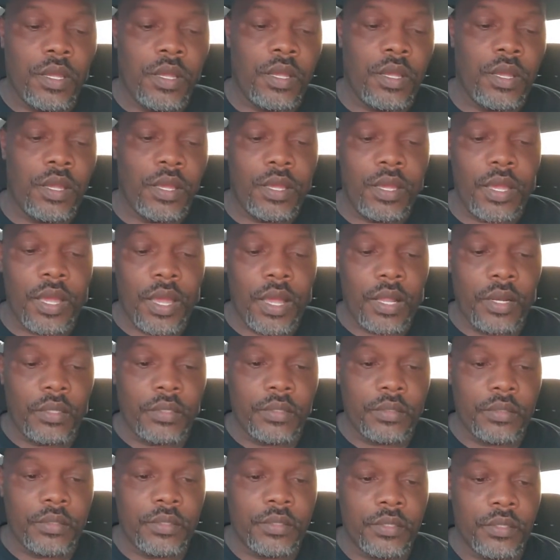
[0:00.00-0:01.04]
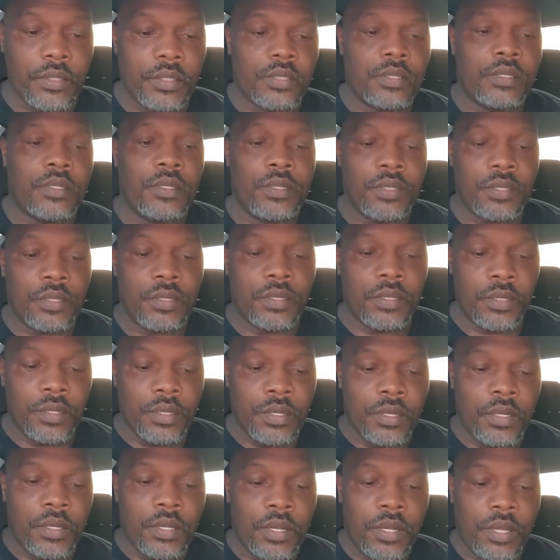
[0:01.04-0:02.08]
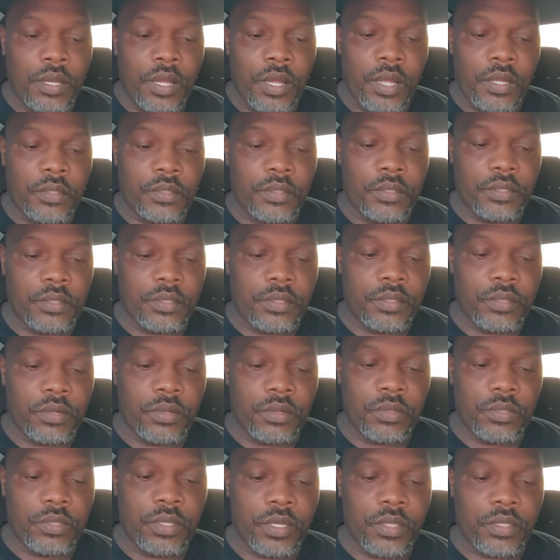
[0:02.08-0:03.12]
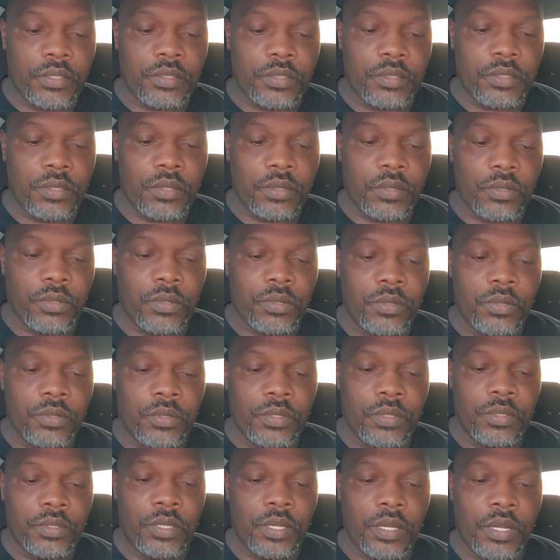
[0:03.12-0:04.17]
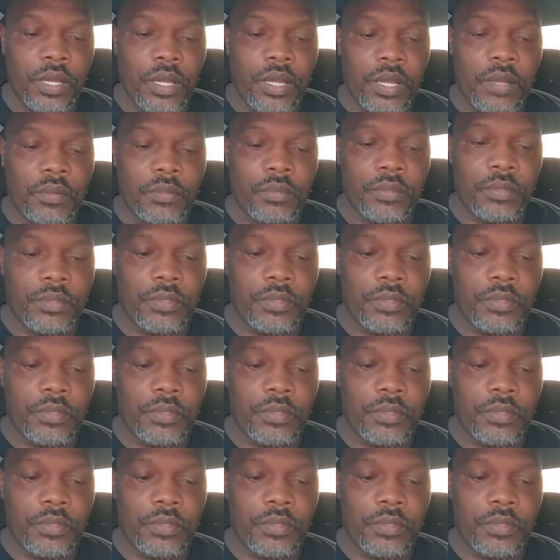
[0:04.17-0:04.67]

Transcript: Hey Alan, uh, this is Jose. So the app,